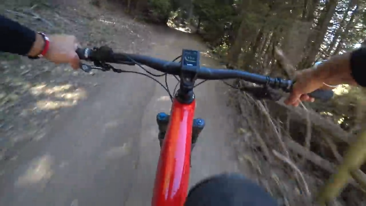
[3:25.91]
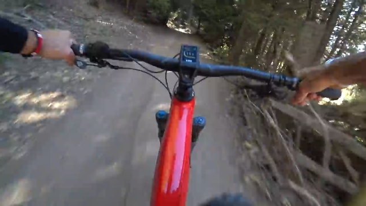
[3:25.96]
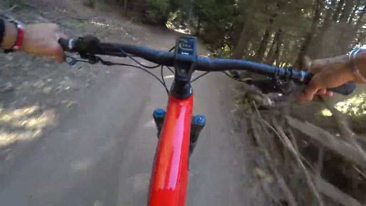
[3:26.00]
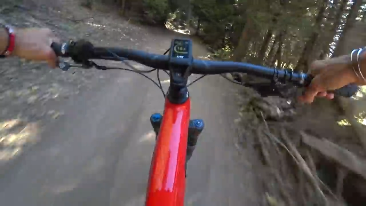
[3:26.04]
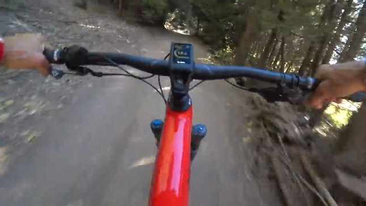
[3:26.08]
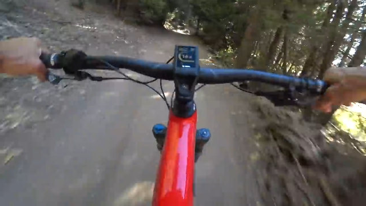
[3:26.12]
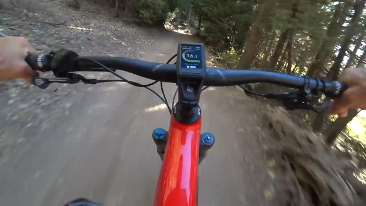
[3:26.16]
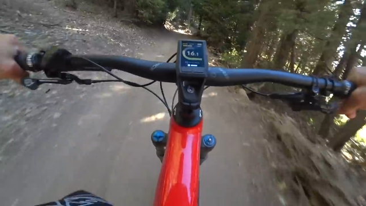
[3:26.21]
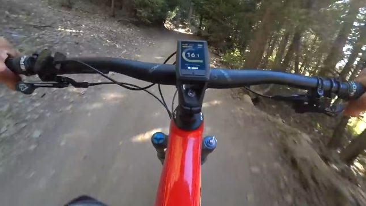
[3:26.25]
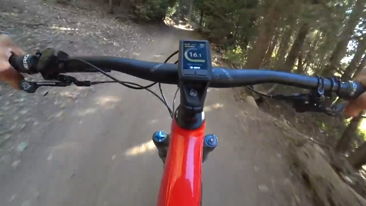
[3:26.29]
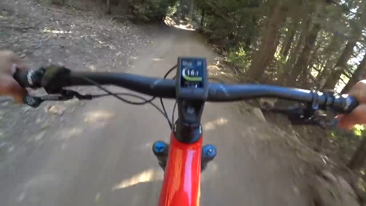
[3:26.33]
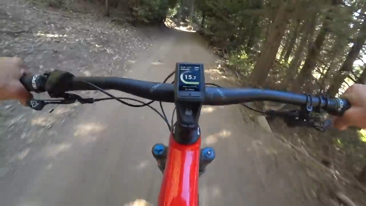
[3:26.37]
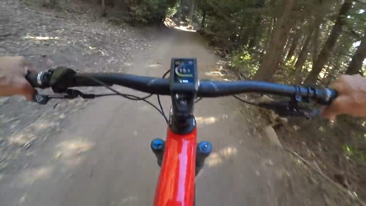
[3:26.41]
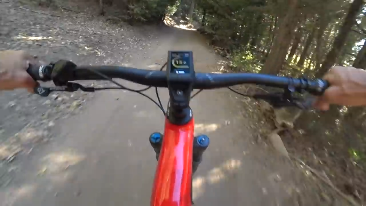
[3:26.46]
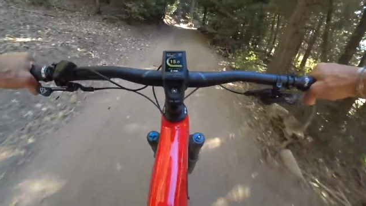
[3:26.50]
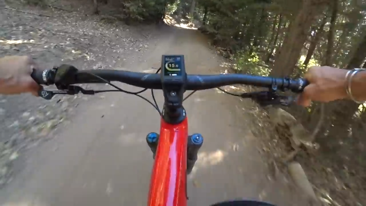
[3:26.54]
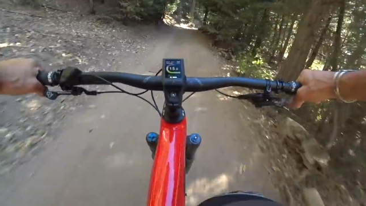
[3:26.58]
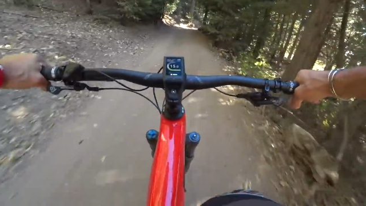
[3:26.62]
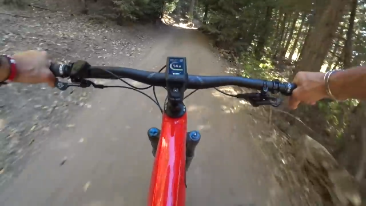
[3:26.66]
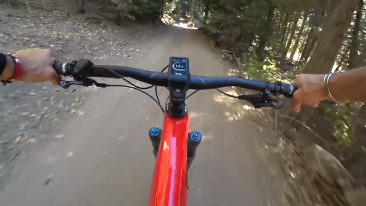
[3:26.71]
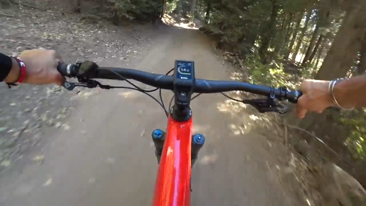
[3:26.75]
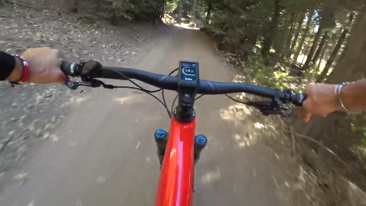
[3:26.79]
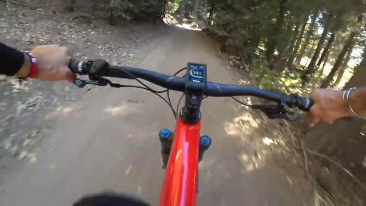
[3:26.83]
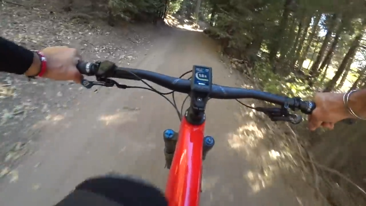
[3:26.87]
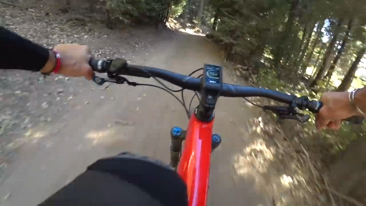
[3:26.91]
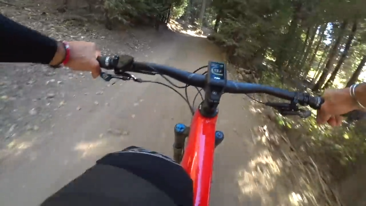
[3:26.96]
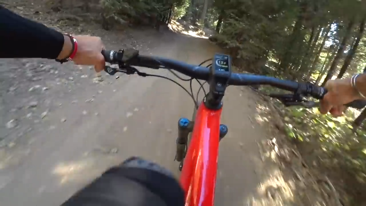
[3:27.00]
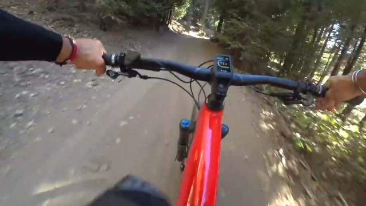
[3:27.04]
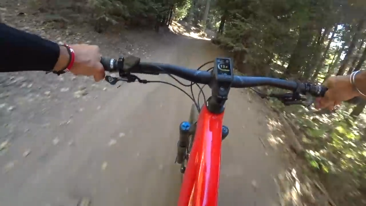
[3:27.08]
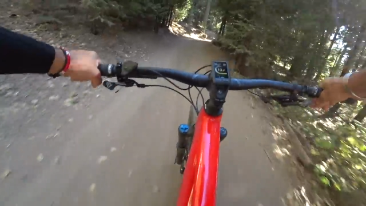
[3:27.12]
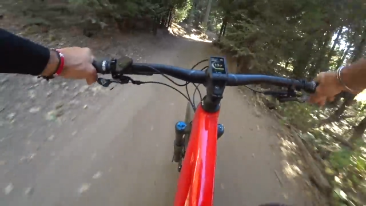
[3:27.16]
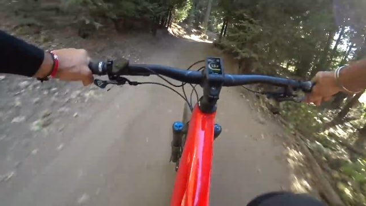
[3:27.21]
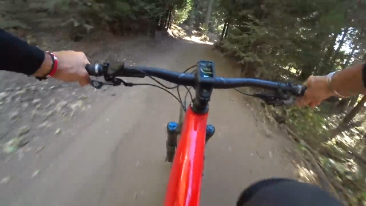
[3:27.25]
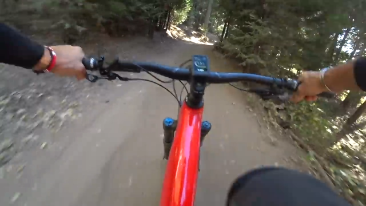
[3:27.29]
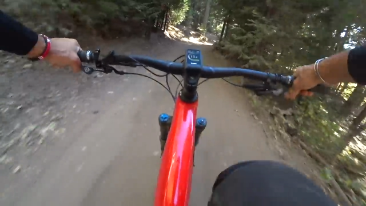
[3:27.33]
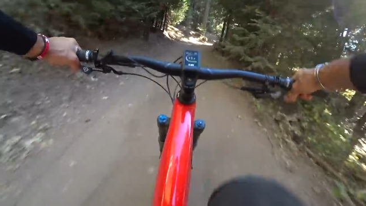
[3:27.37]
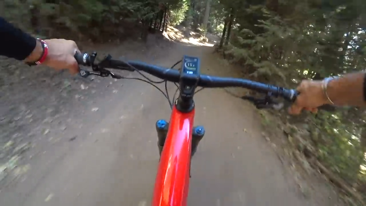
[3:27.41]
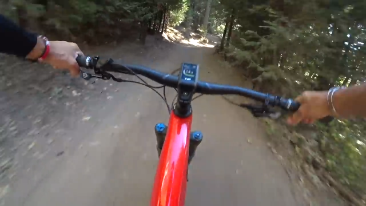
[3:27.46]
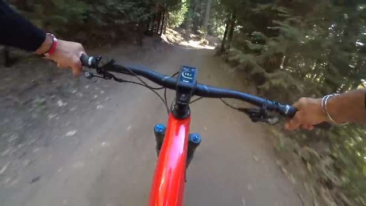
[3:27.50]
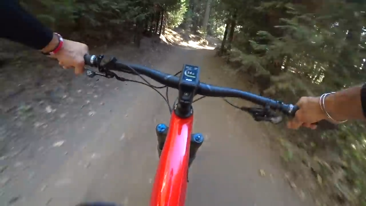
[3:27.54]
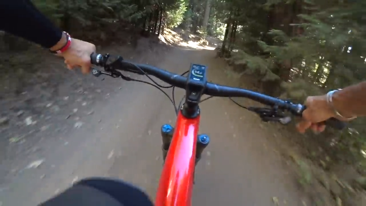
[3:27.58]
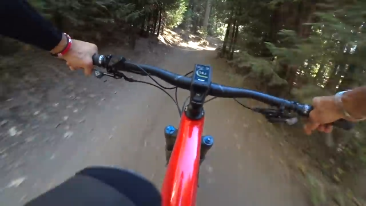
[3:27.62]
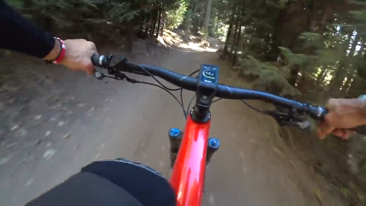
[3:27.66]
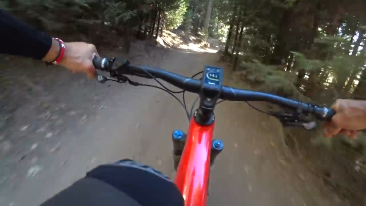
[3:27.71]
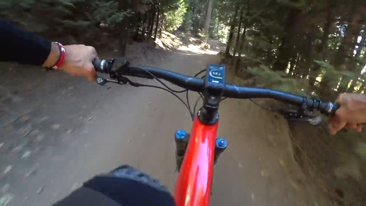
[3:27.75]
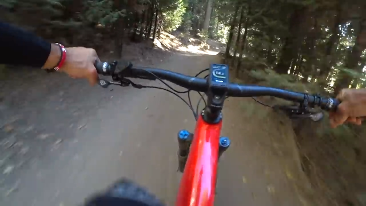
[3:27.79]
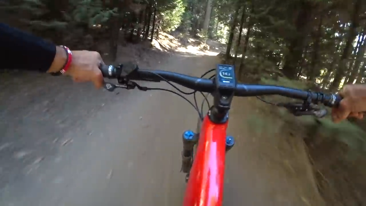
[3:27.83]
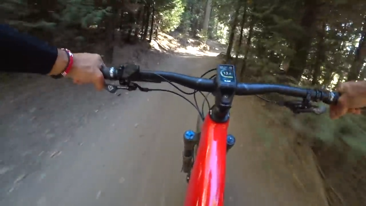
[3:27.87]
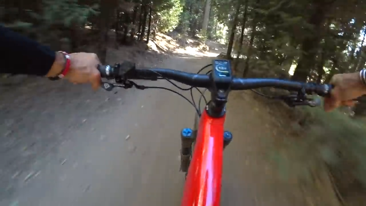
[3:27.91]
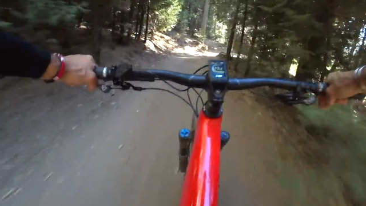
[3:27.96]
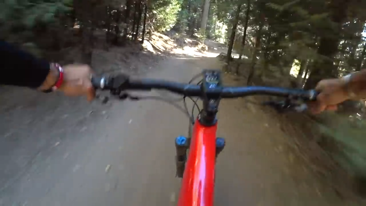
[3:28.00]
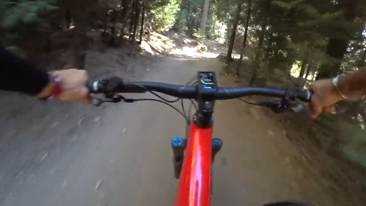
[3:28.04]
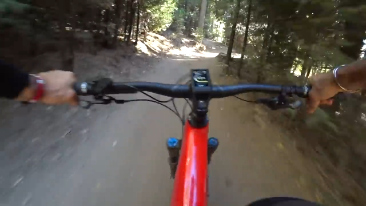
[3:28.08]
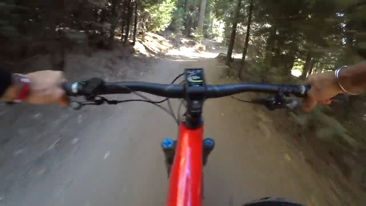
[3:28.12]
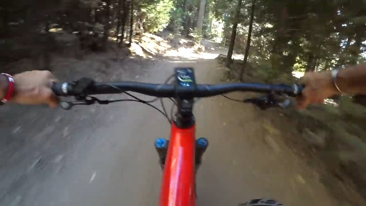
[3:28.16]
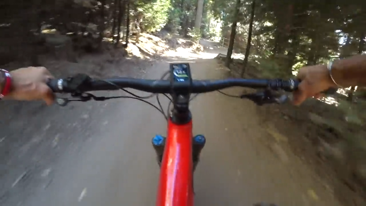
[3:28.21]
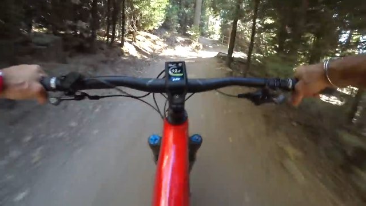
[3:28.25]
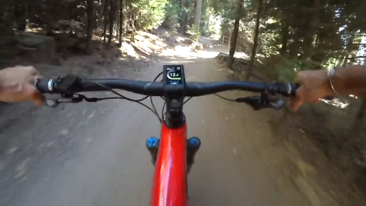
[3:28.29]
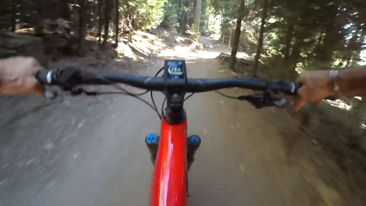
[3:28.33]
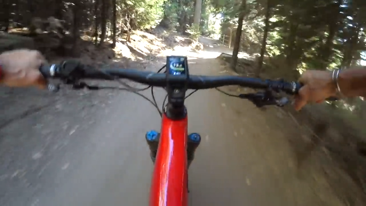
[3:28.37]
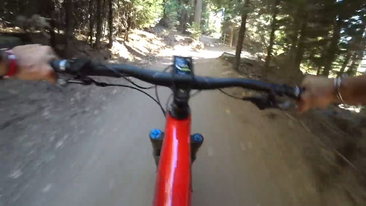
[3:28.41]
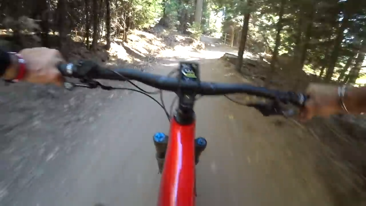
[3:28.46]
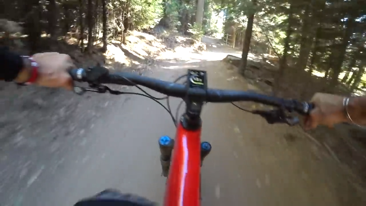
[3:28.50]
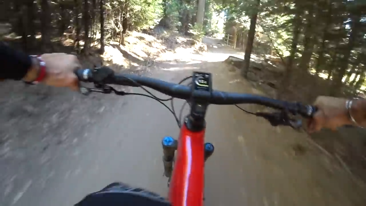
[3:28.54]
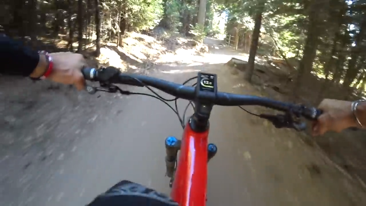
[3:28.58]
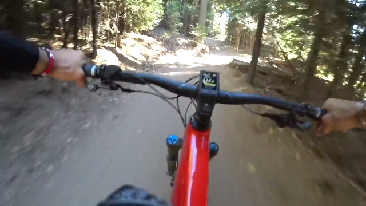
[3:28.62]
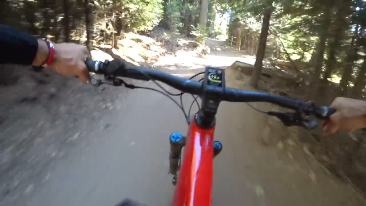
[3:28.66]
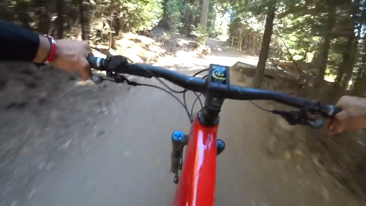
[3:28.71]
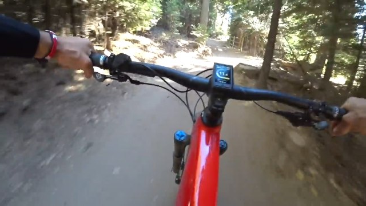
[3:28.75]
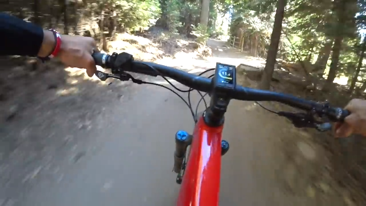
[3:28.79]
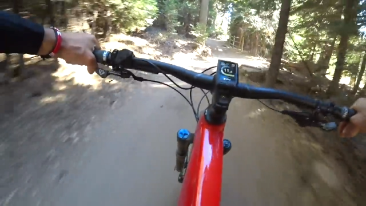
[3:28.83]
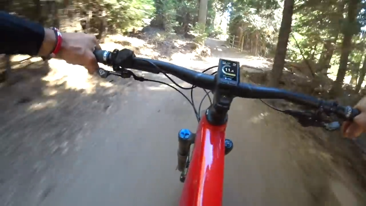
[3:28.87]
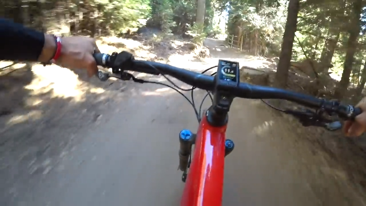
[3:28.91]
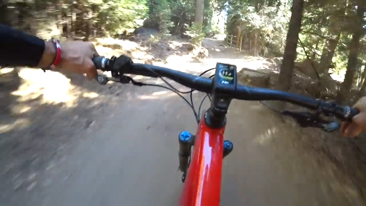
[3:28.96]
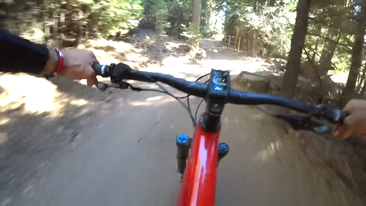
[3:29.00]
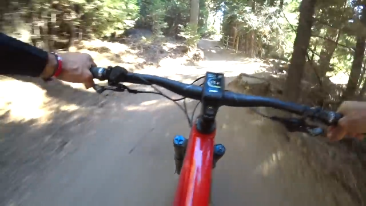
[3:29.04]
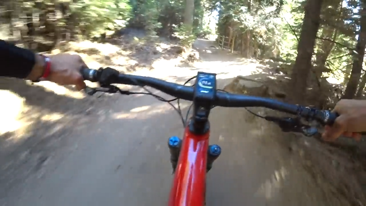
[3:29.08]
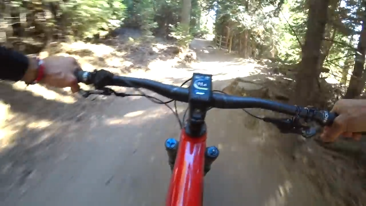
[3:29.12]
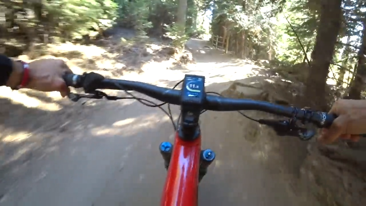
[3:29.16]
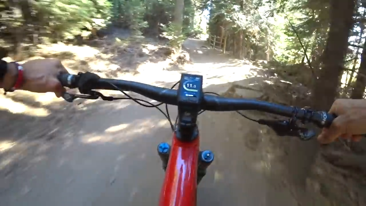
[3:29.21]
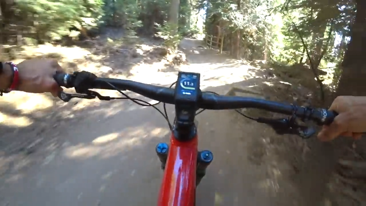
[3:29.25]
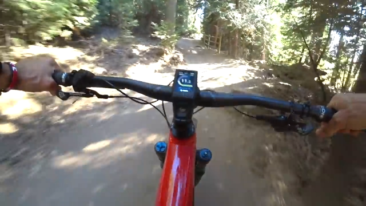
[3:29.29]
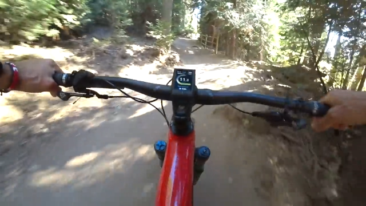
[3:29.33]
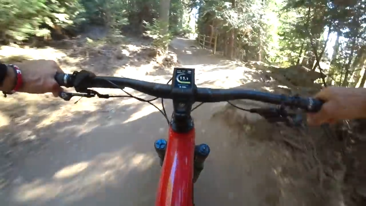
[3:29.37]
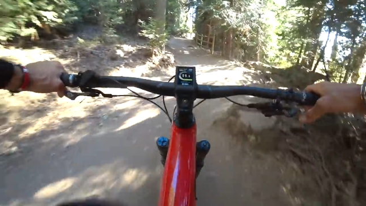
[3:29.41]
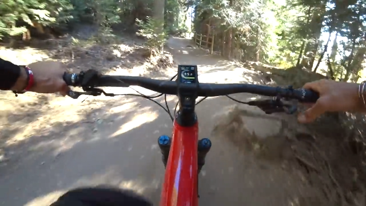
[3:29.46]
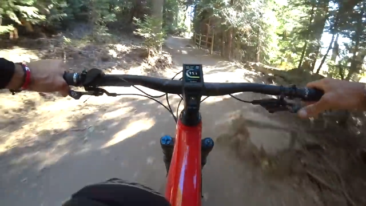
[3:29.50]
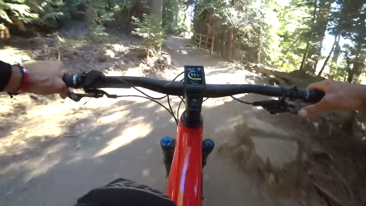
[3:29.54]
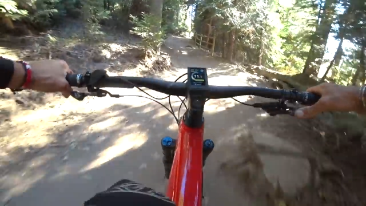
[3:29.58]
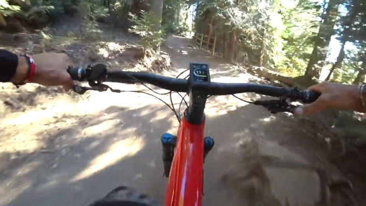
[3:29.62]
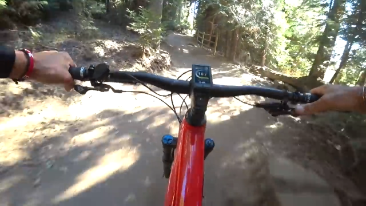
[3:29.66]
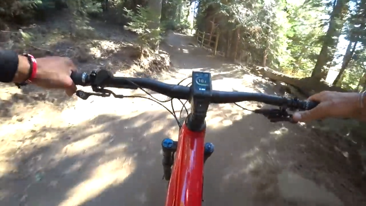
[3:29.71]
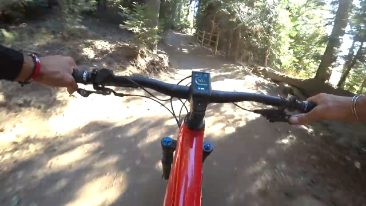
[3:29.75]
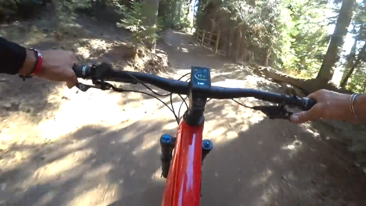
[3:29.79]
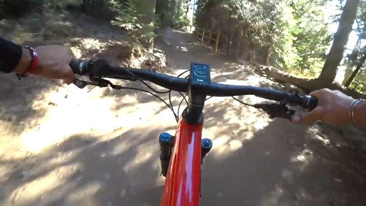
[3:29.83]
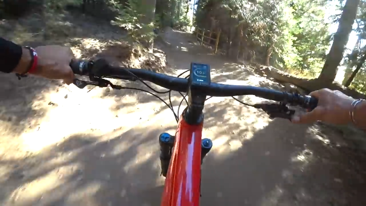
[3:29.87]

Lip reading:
[unreadable: no face in view]